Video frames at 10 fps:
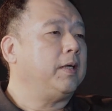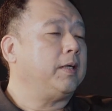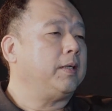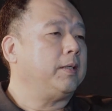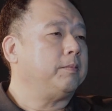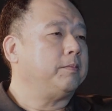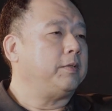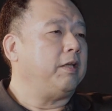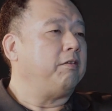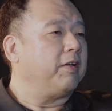um,
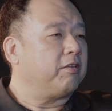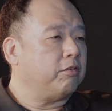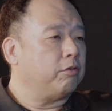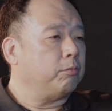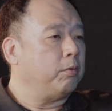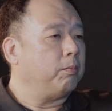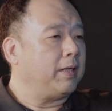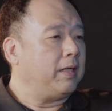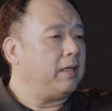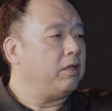the investors have put
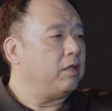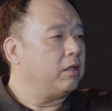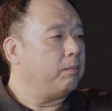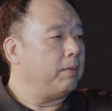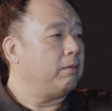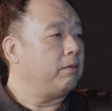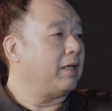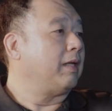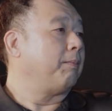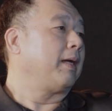money in here to be to
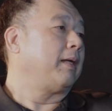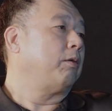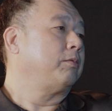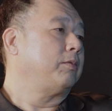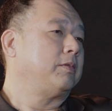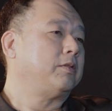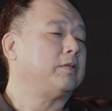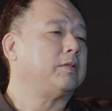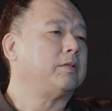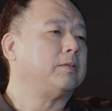take it back out. Yeah.
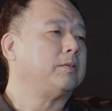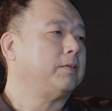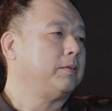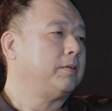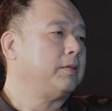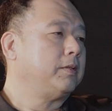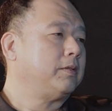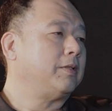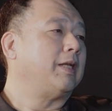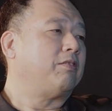So,
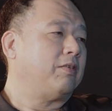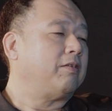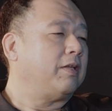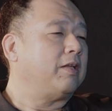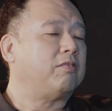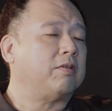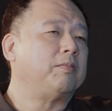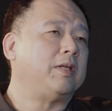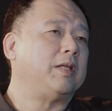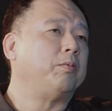so yeah. that, that that is
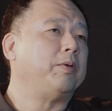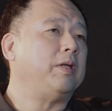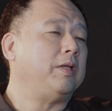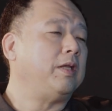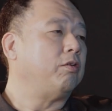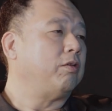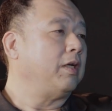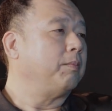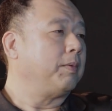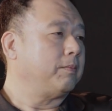something that we need to
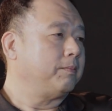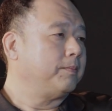think about.